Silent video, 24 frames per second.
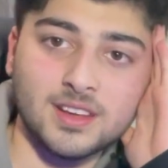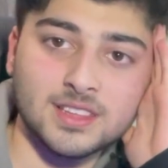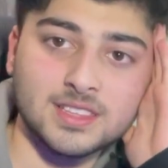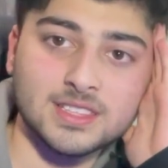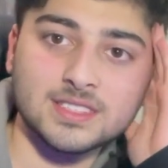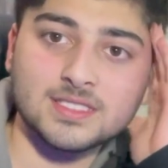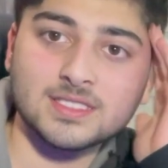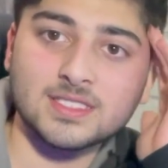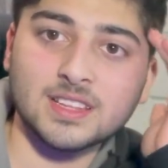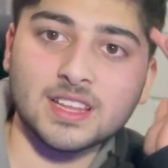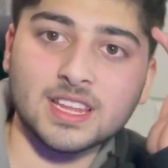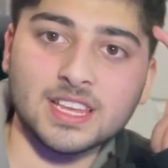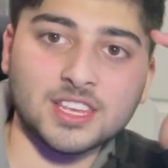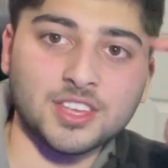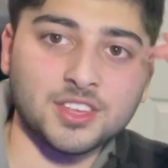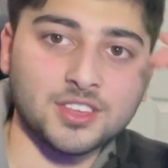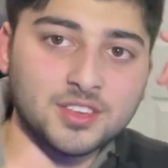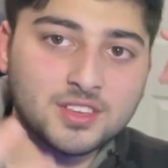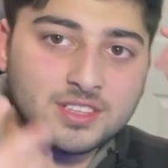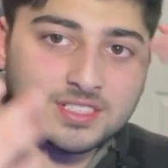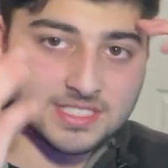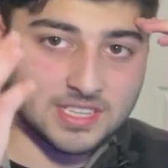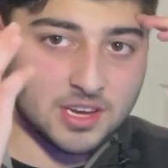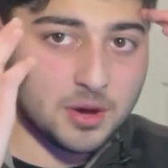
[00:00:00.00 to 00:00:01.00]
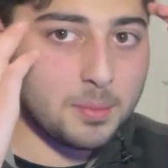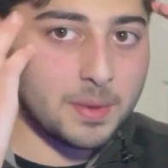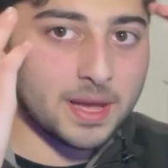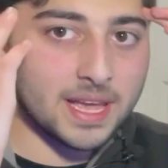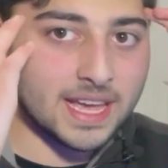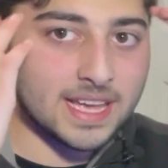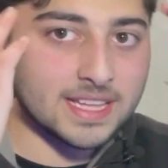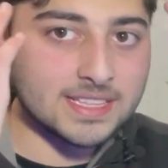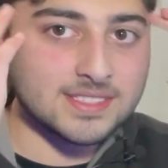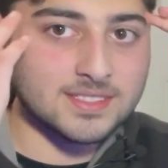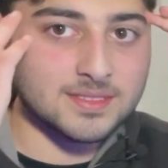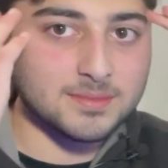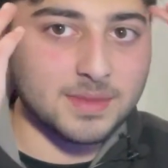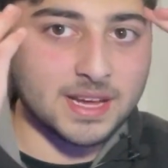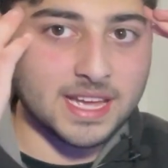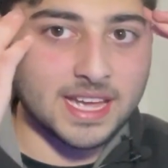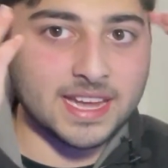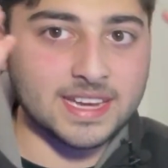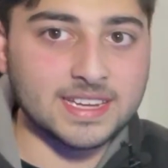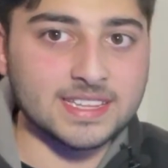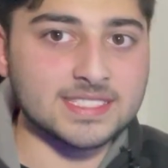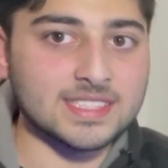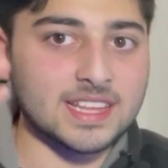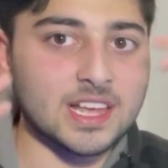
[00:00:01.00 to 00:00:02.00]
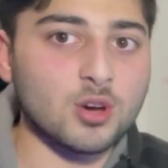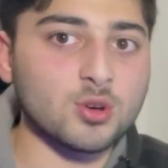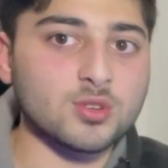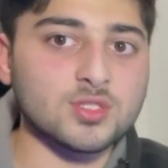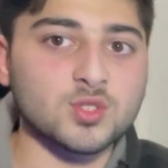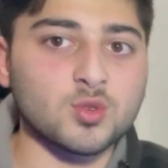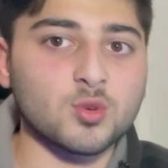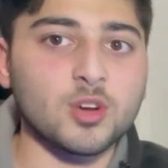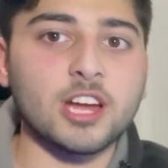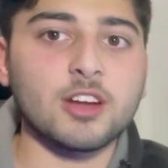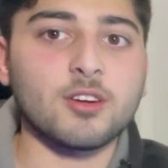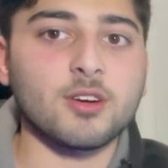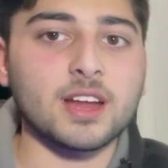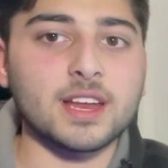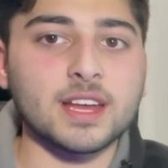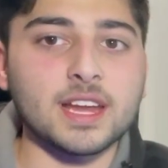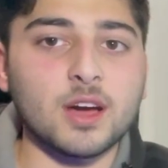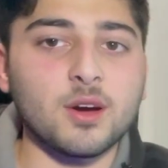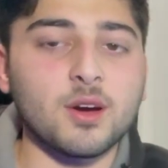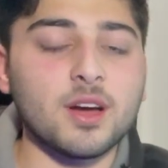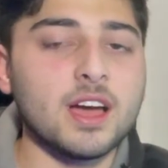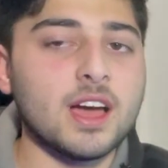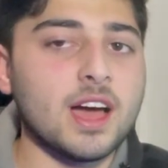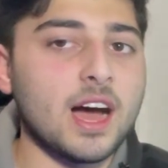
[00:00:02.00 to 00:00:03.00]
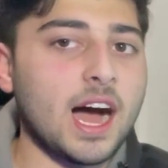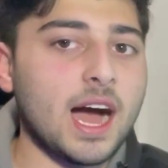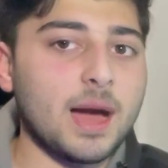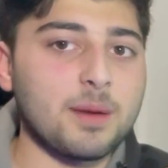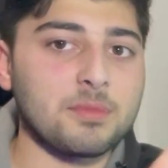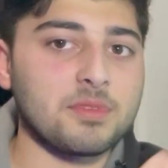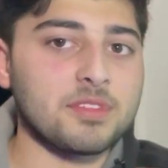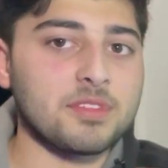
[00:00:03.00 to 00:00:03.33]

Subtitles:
This, like, you can tell my head is elsewhere right now. I'm